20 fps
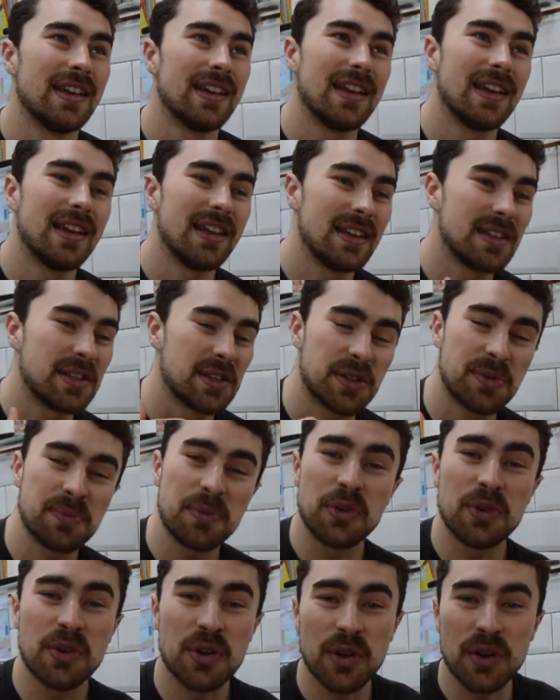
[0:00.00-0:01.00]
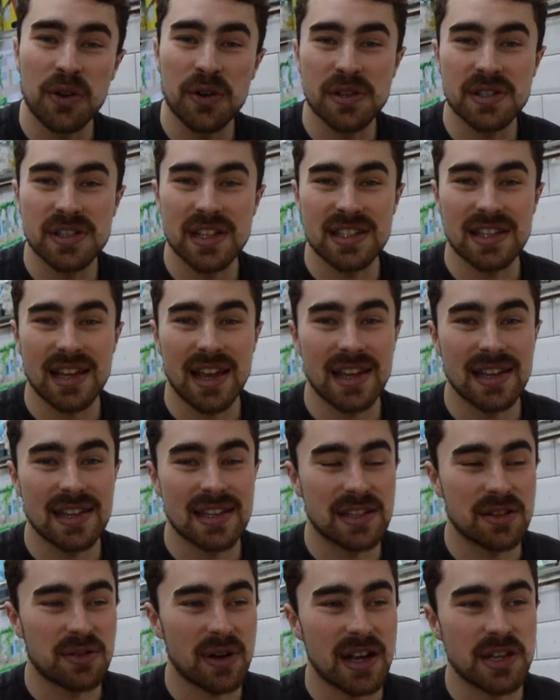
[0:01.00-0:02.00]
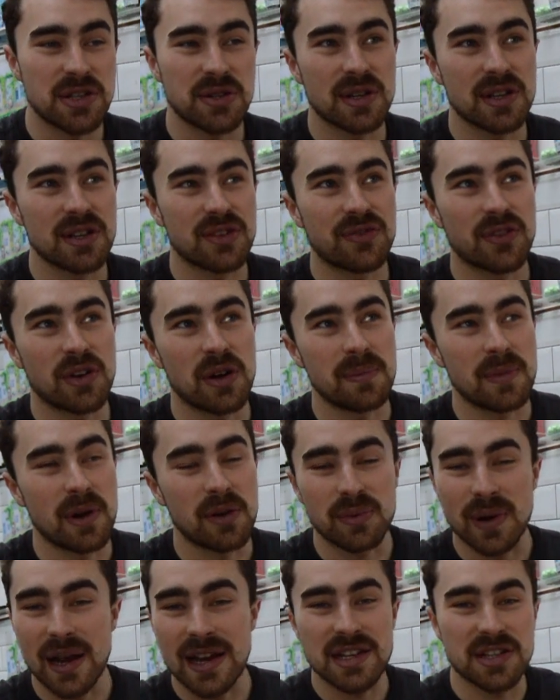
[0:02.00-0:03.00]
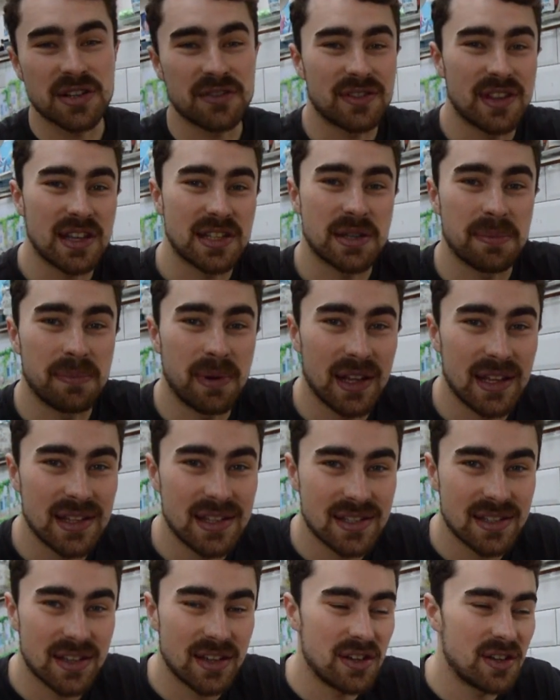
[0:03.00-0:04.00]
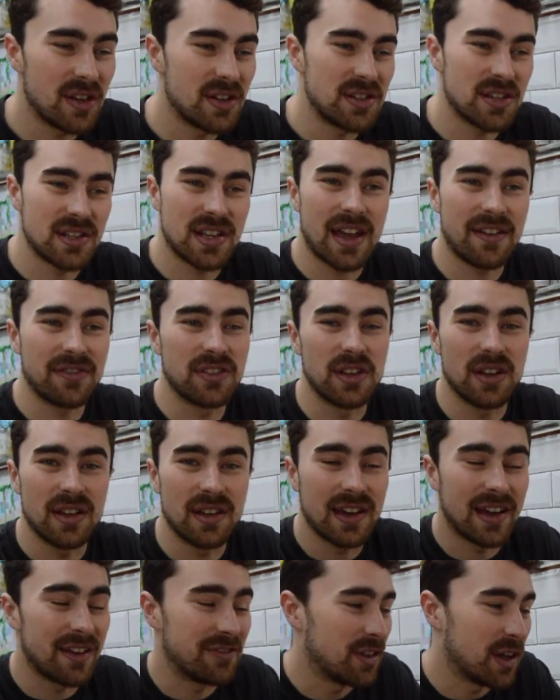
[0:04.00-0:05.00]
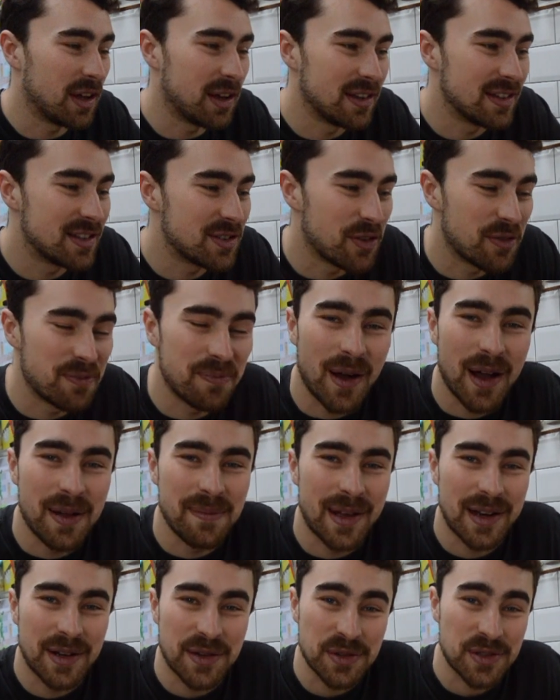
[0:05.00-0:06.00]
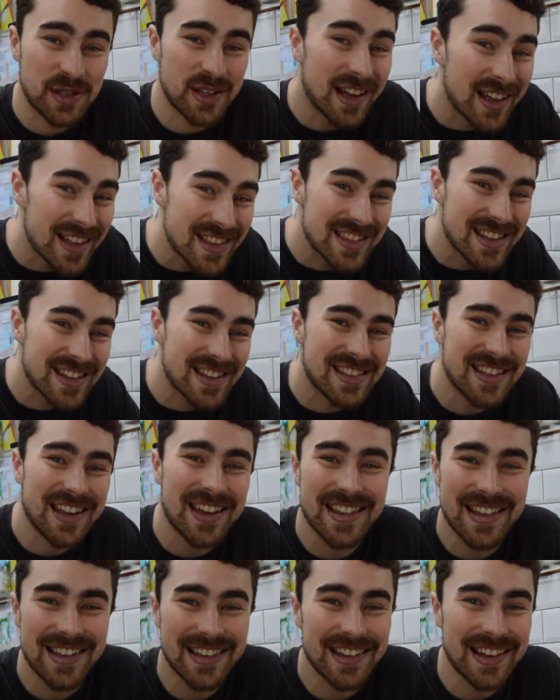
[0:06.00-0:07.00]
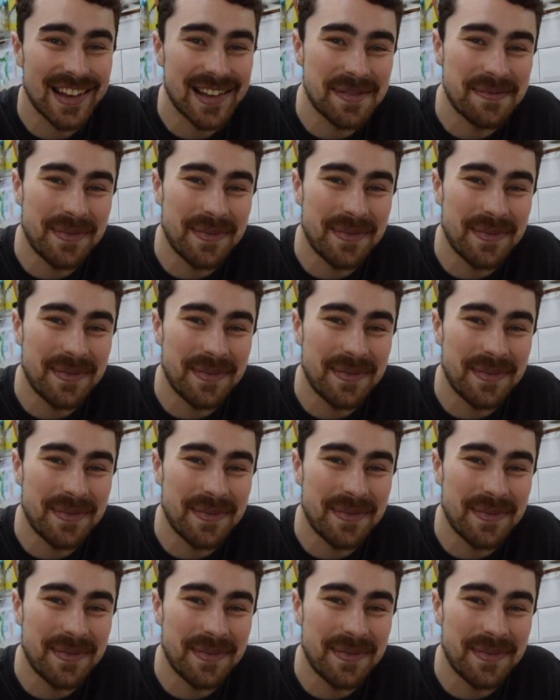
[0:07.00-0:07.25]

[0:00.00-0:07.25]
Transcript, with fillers: it's a small course, it takes graduates from a range of disciplines, so you don't just have to have done sort of biomedical sciences like the, like the